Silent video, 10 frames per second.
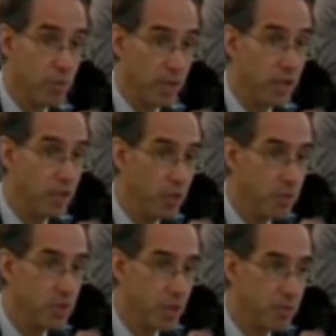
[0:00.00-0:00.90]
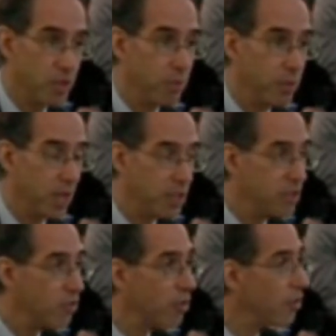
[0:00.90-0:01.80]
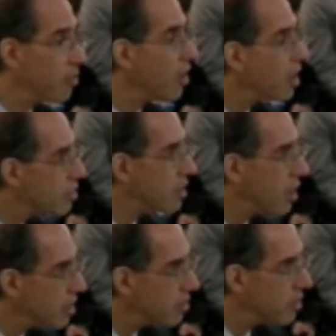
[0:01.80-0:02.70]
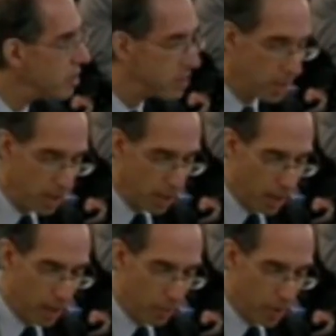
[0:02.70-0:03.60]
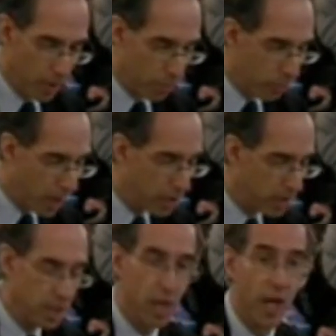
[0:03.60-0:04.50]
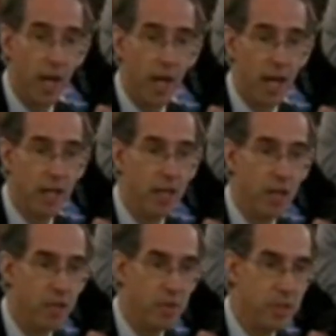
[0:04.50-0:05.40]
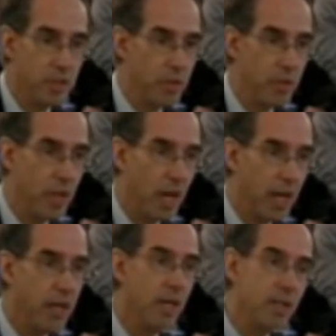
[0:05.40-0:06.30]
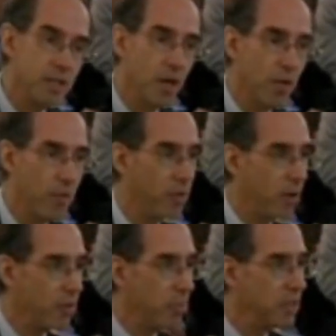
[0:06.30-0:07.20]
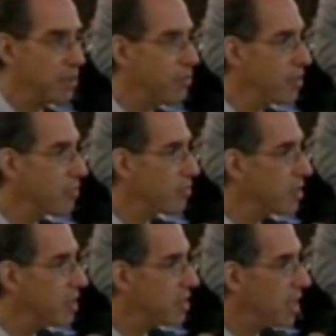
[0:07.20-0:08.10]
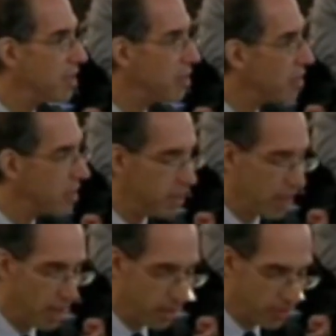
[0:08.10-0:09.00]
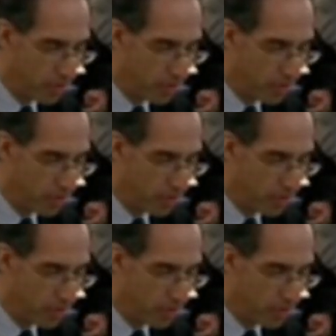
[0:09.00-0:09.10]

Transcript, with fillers: relating to human subject protections for over 100 countries. Uh, we are regularly uh, adding countries to that, so everybody you should feel free to take a look at that if